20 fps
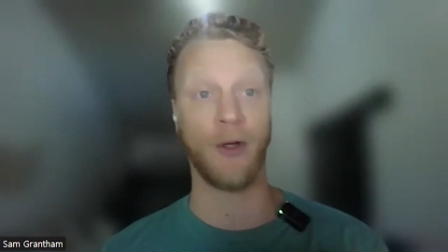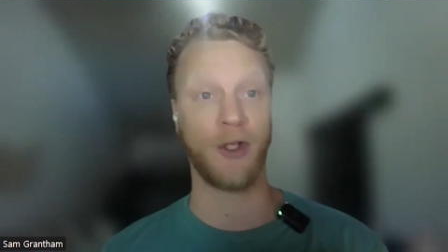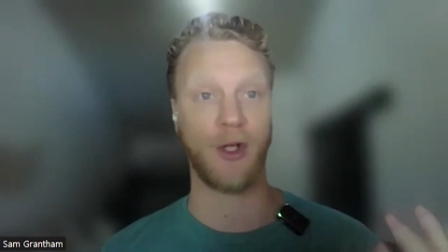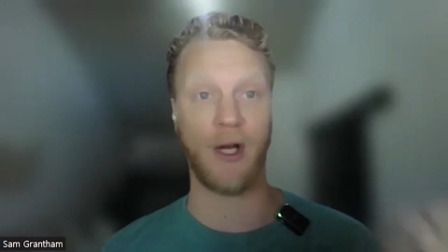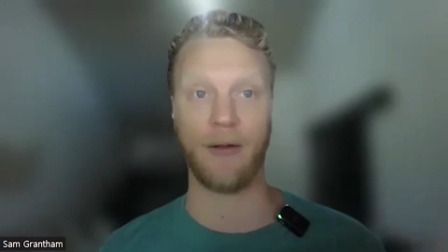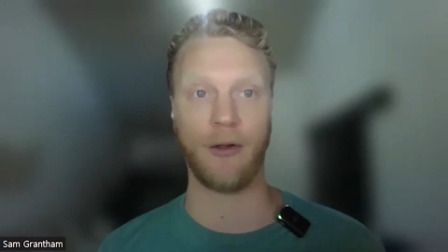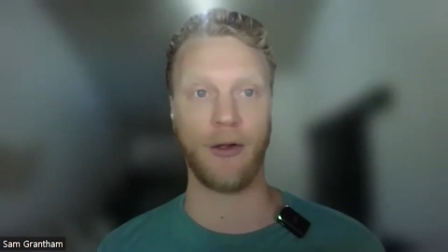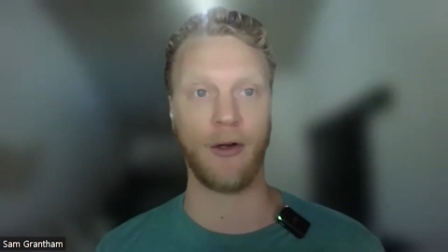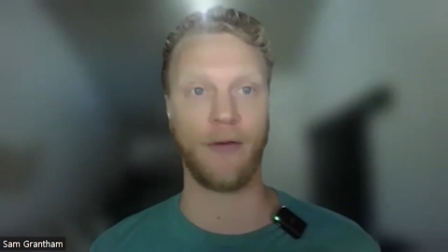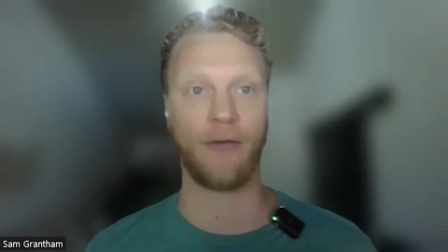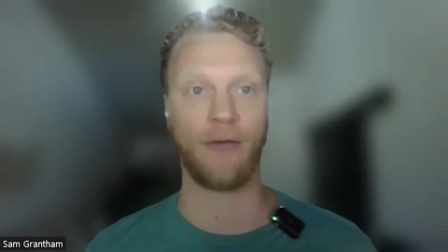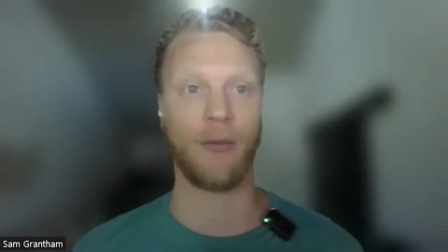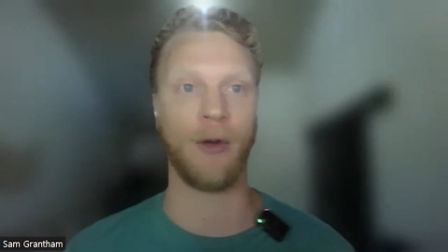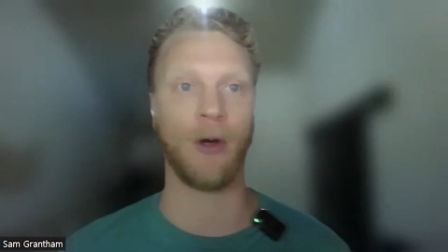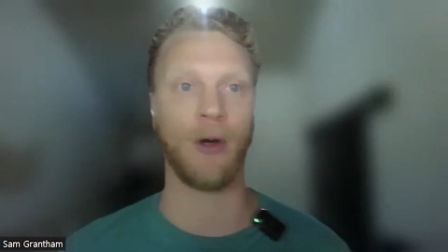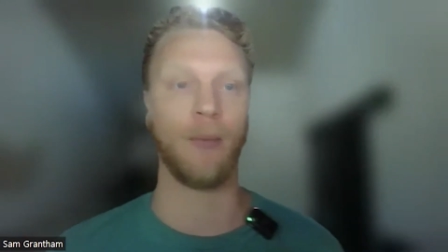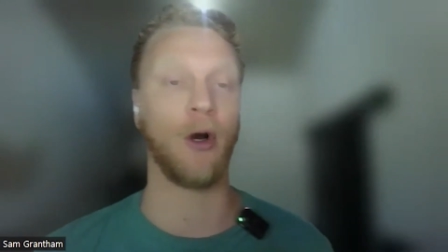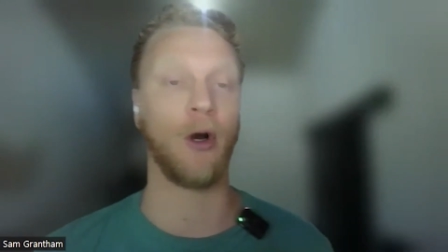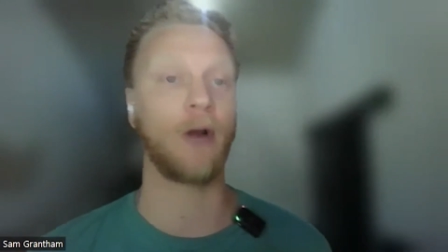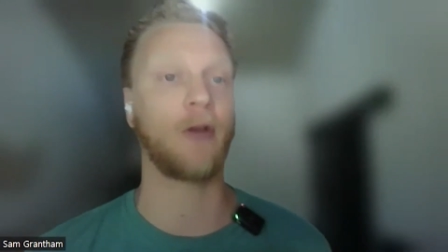which I learned from
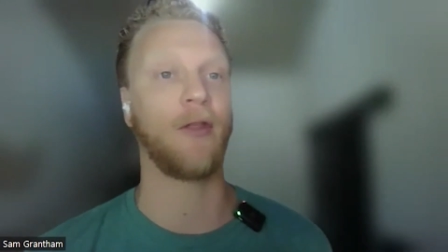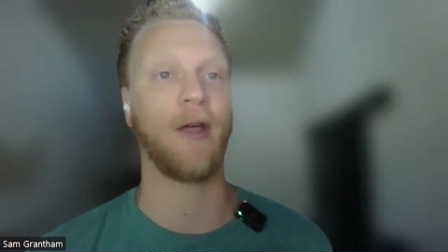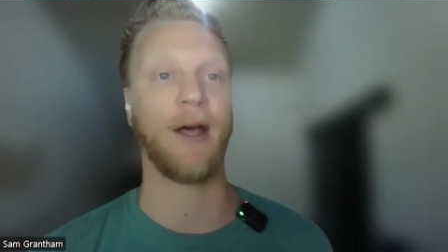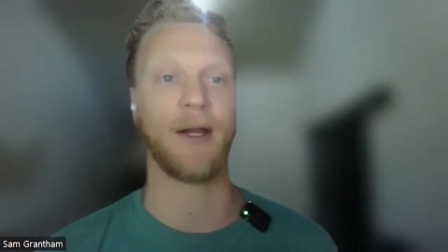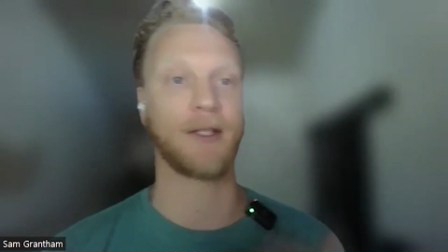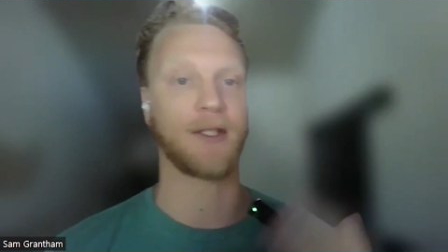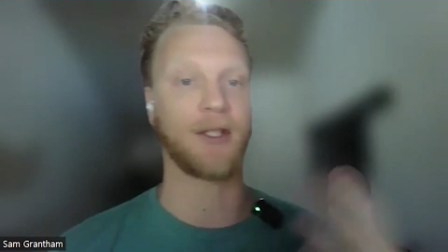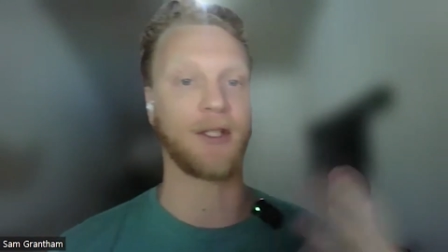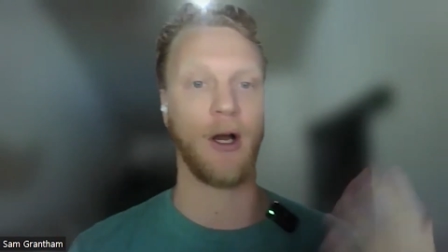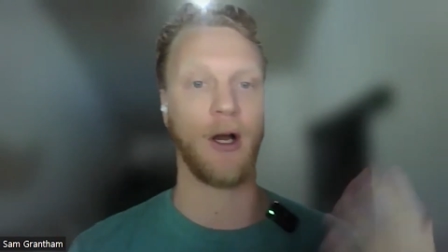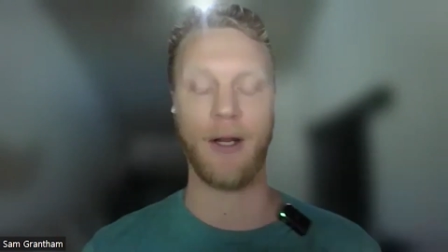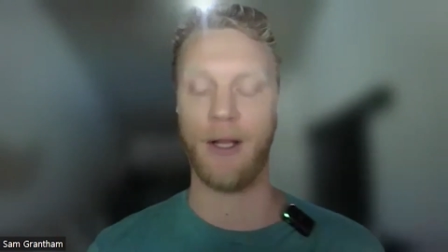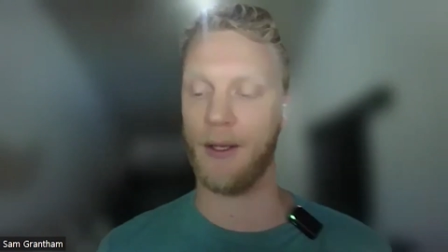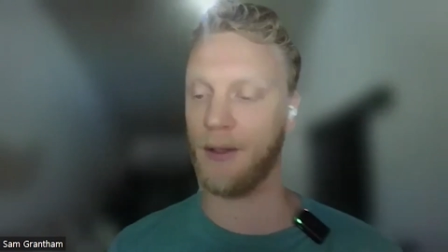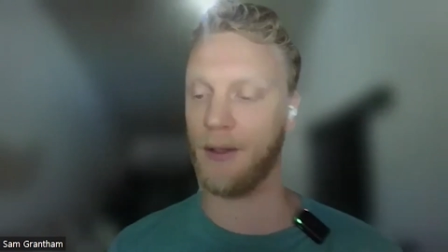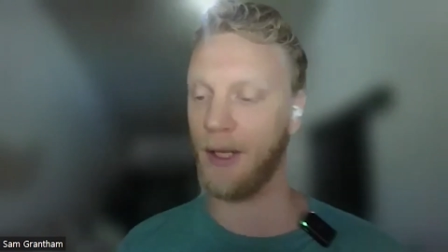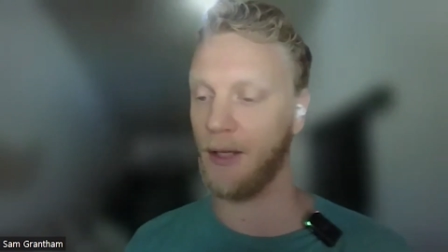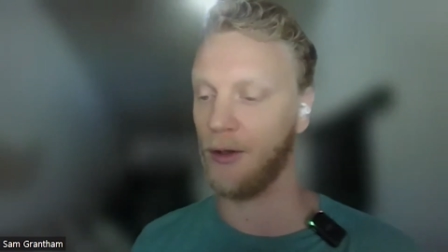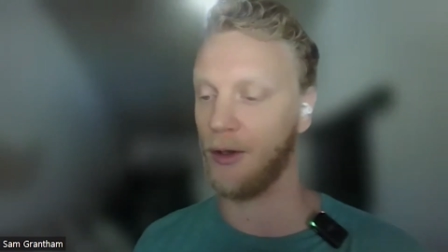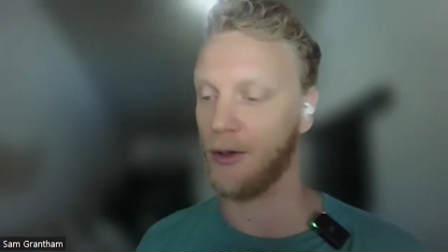your book, that is taught
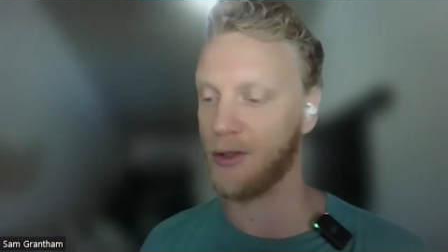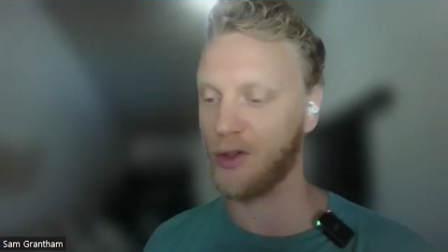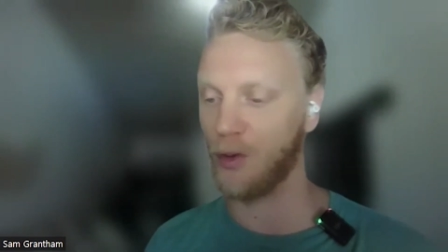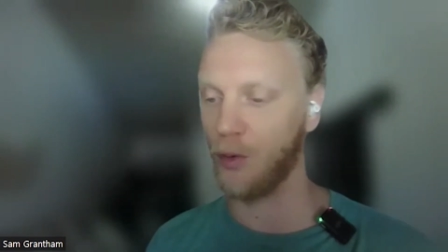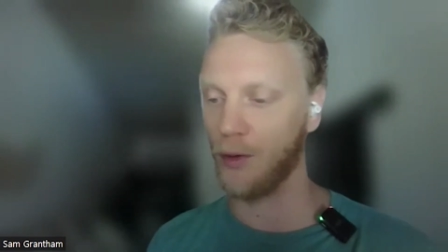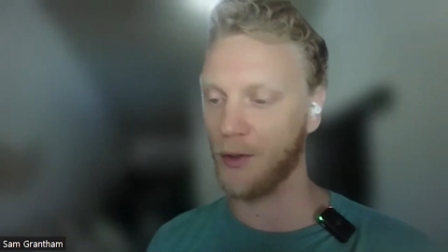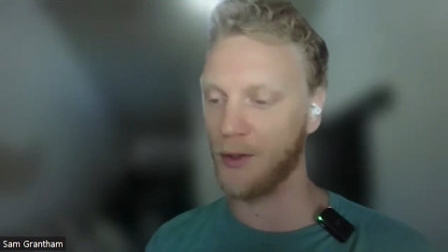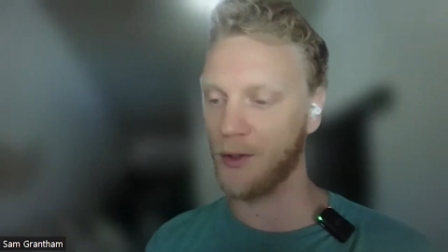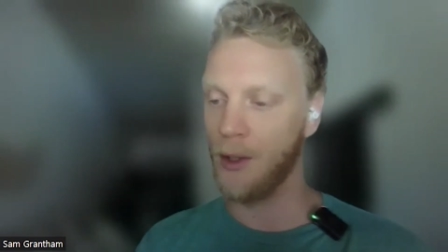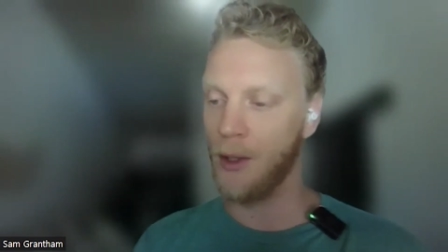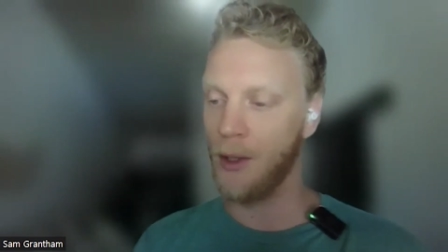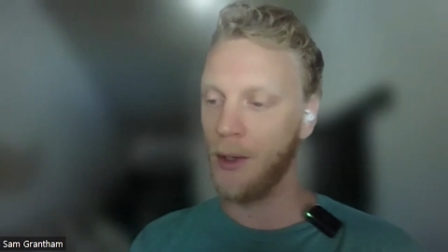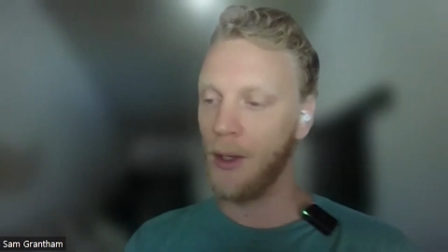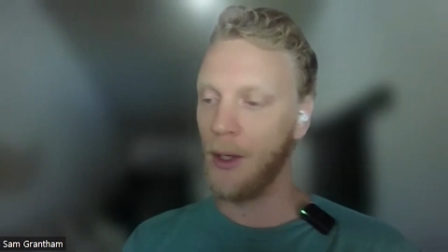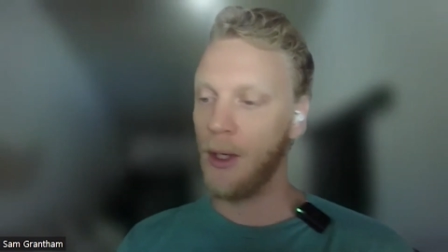in those schools.